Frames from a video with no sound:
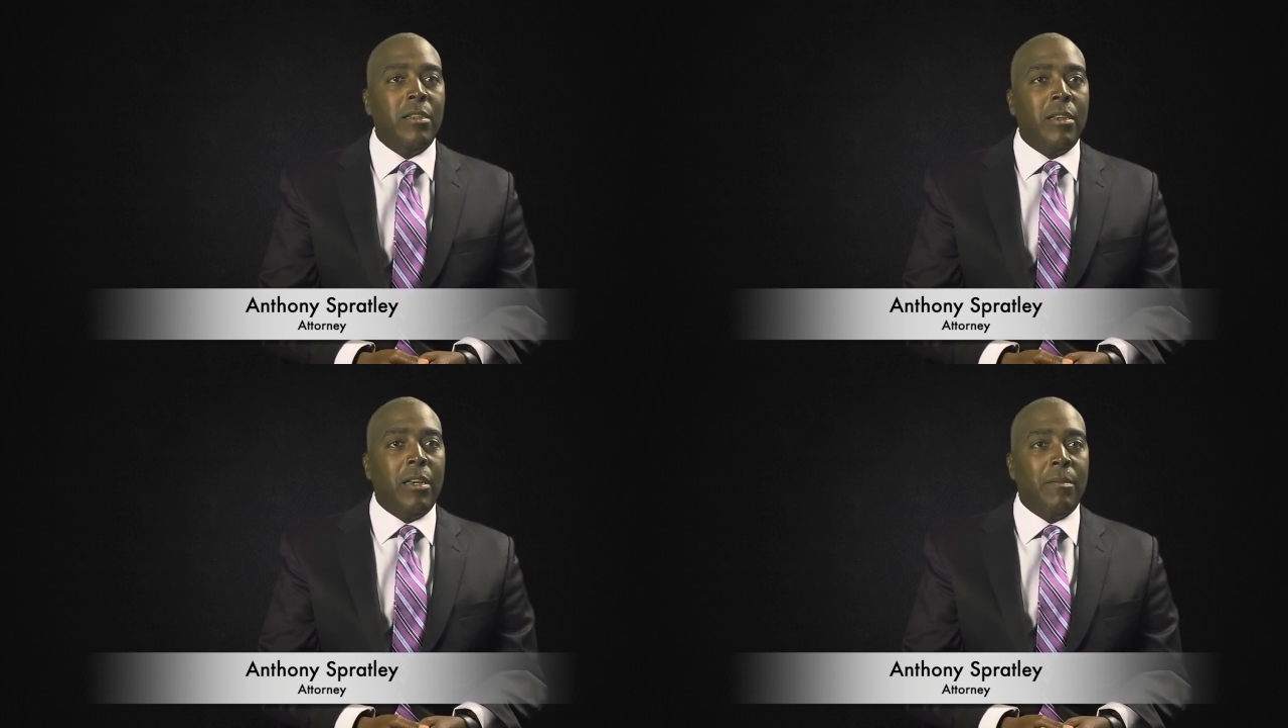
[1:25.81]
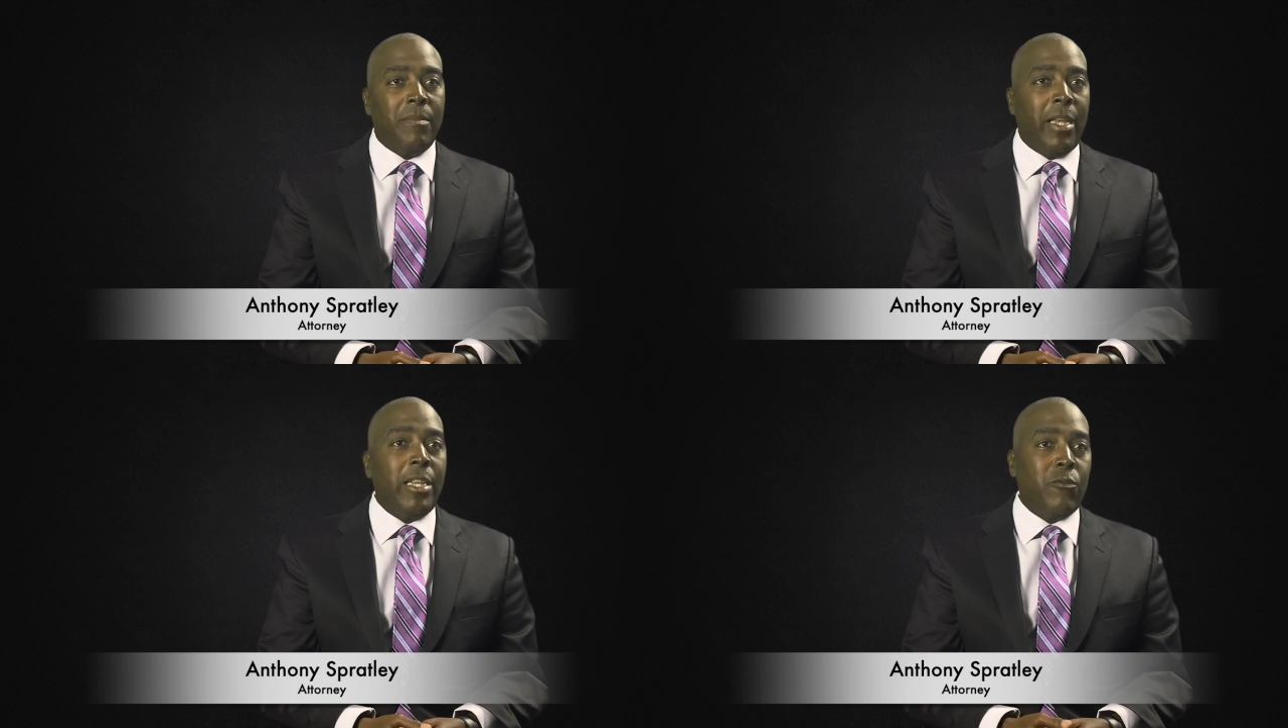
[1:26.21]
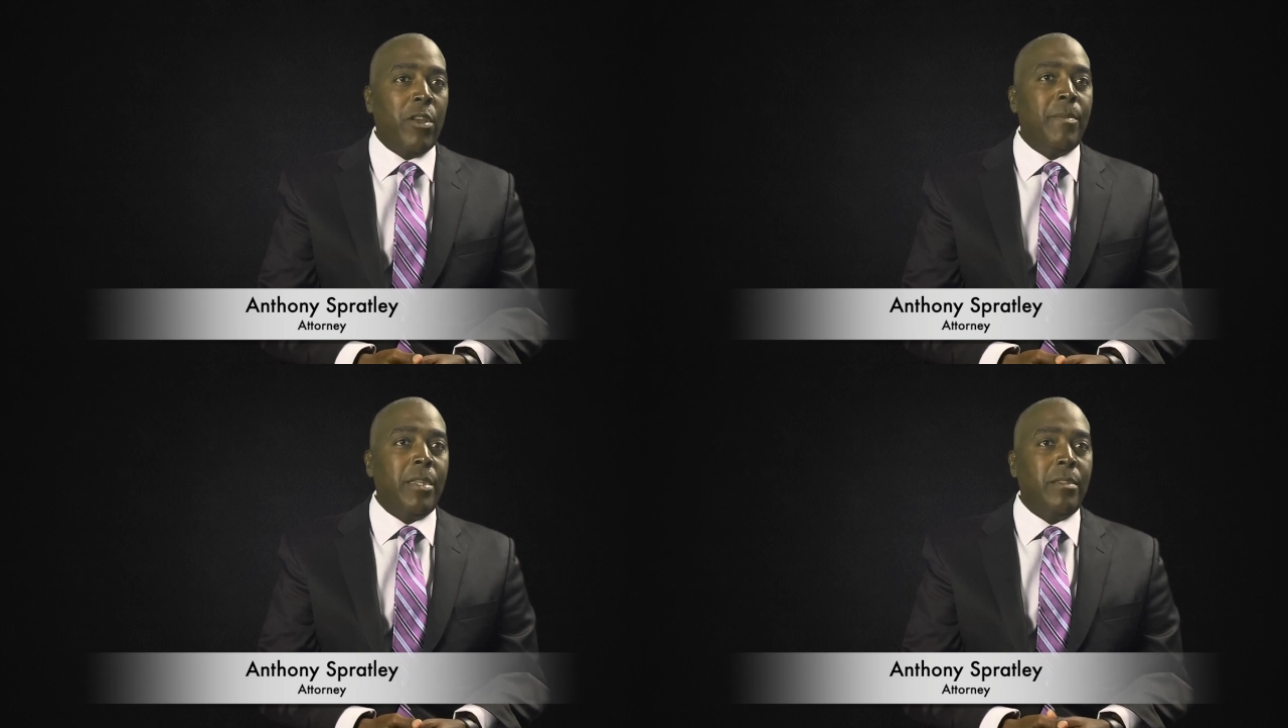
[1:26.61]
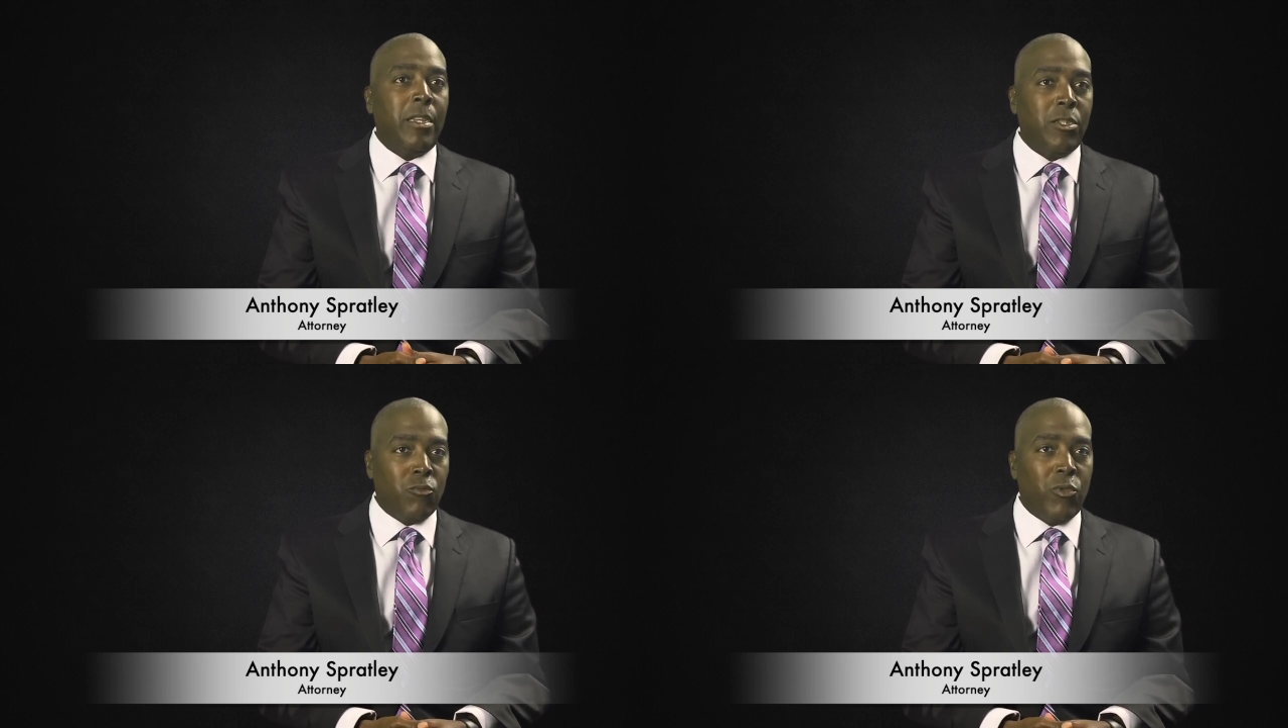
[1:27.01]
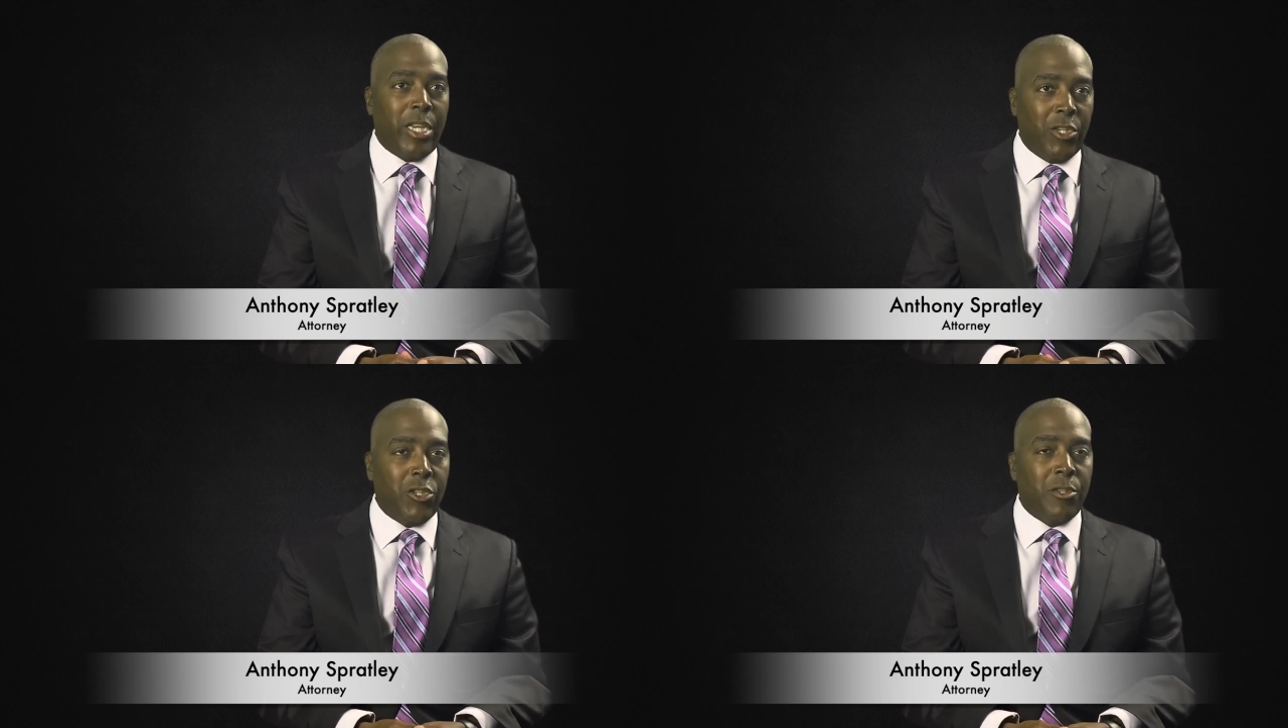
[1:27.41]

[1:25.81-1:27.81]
an agreement is reached.